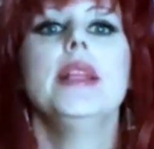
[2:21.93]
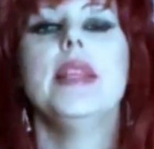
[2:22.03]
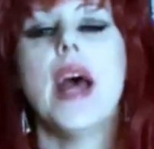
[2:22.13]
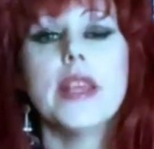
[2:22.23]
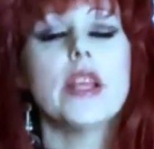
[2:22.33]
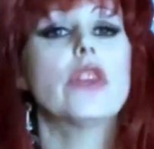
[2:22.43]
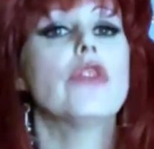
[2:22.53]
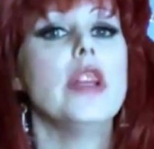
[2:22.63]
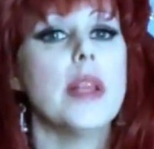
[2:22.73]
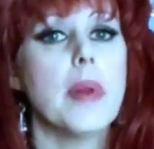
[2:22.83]
Now, it takes
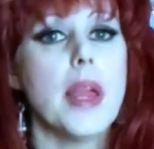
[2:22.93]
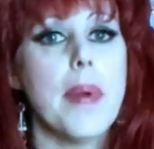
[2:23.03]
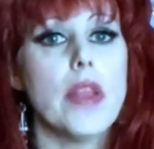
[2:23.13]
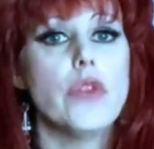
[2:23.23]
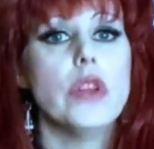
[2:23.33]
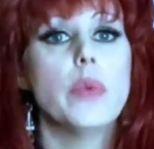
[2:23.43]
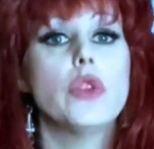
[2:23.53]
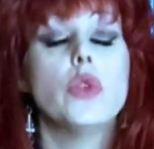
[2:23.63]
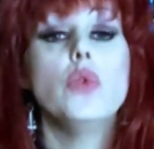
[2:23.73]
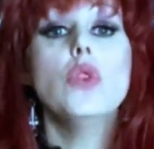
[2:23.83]
3 AA batteries,
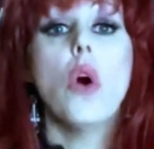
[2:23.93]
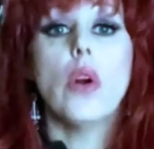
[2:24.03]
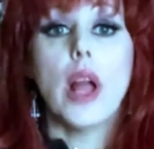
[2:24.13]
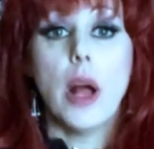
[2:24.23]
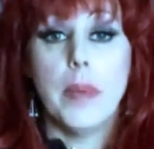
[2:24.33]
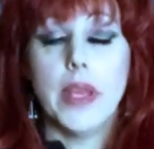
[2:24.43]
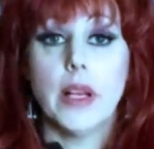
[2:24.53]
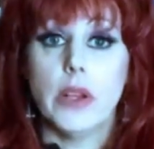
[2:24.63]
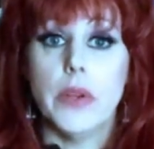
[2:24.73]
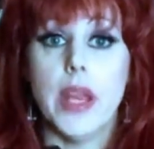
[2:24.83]
which do not come
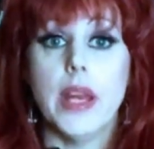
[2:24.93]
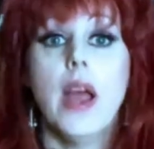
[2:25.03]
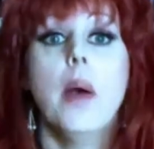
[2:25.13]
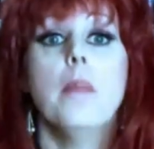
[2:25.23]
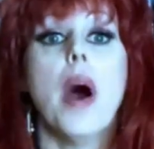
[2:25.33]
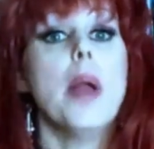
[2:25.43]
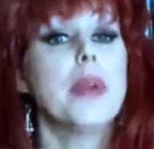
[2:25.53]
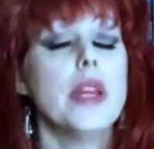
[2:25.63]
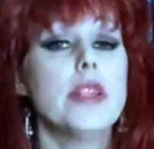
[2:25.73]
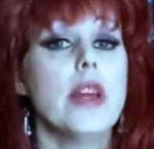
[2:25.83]
included, but I'm
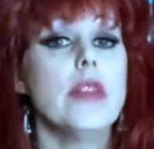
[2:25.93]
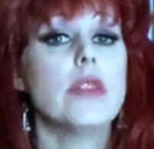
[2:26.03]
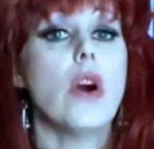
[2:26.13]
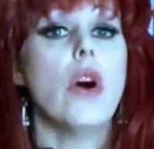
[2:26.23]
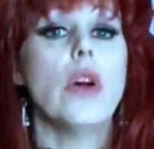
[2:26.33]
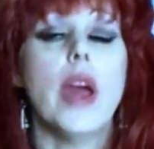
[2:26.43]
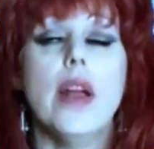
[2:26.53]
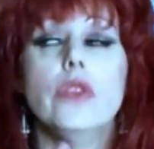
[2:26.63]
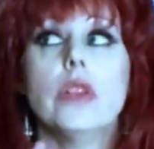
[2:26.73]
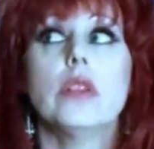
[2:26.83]
going to turn this on,
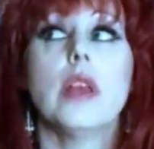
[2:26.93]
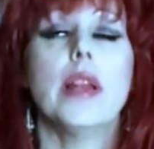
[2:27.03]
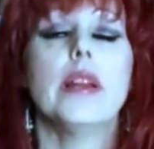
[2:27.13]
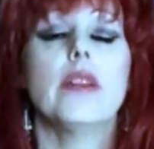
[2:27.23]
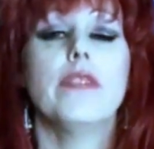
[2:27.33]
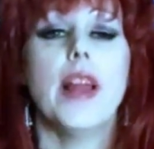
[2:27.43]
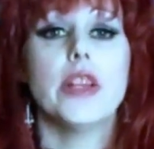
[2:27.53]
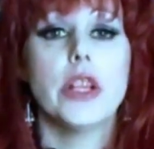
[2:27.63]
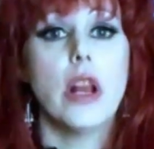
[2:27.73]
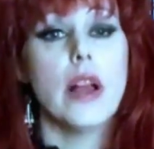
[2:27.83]
and just a little
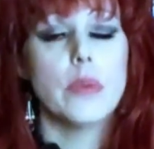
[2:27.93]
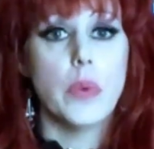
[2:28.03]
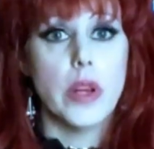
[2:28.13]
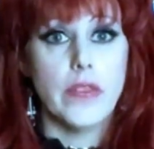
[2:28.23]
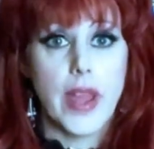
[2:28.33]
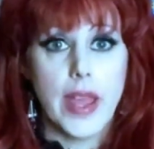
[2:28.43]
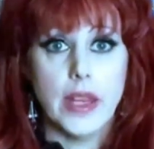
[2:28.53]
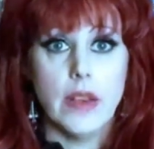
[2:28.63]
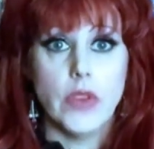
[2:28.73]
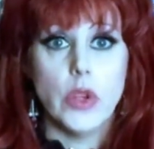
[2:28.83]
flashing lights warning for
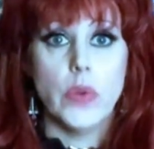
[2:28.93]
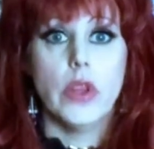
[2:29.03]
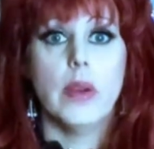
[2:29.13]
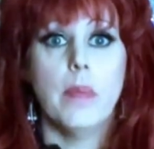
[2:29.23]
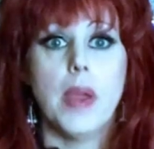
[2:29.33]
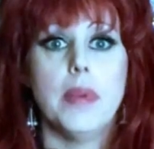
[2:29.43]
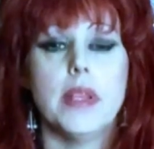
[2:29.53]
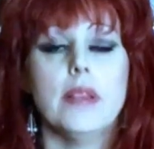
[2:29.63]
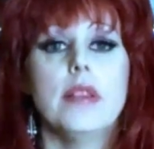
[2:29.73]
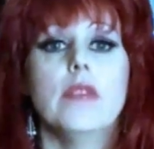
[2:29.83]
any of you that may be
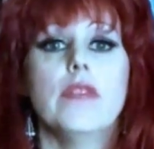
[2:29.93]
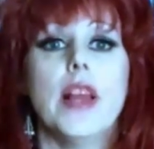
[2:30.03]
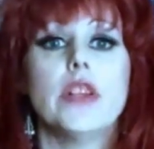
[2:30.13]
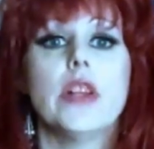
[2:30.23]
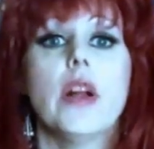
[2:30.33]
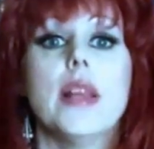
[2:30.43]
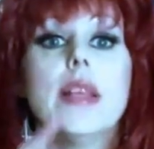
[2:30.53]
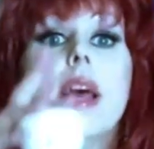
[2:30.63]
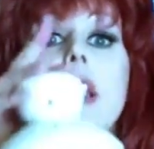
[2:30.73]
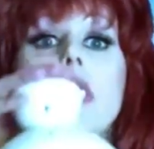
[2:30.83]
sensitive to flashing
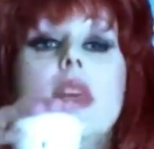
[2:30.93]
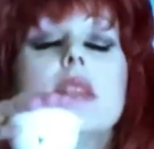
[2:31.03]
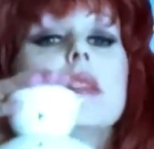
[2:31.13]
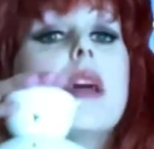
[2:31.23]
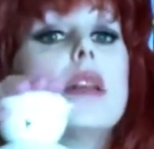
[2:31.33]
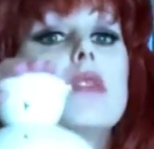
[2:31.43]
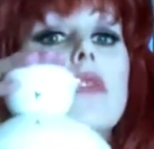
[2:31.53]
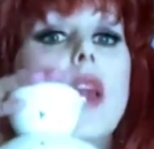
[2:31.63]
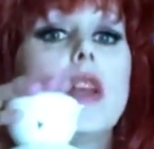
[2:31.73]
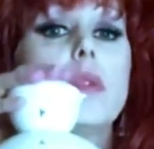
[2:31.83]
lights. This does
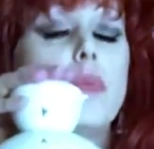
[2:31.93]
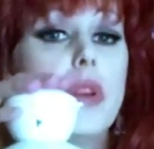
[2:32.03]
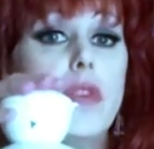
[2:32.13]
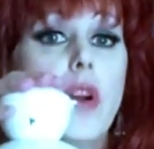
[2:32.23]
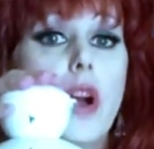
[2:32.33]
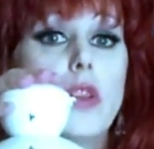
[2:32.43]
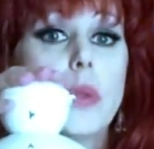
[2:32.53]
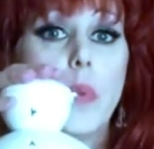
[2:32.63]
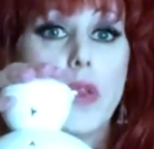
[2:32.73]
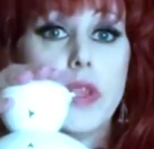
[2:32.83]
flash pretty fast
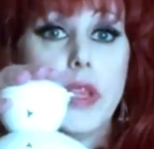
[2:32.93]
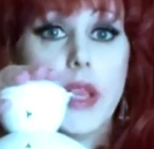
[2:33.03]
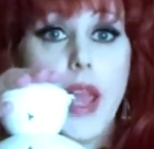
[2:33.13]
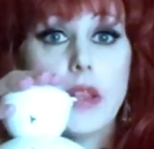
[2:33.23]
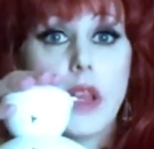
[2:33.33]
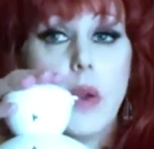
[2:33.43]
once it gets